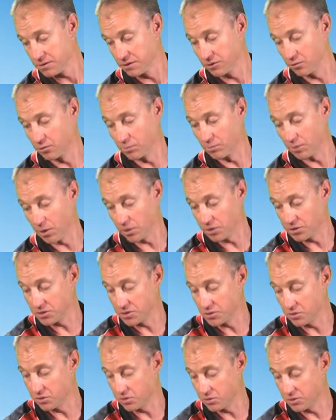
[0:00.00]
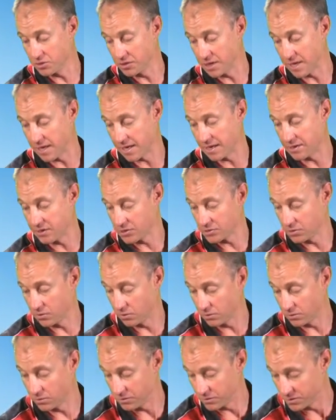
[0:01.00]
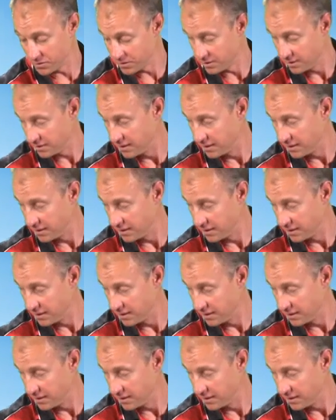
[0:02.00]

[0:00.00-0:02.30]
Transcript: little bow saws, hand saws,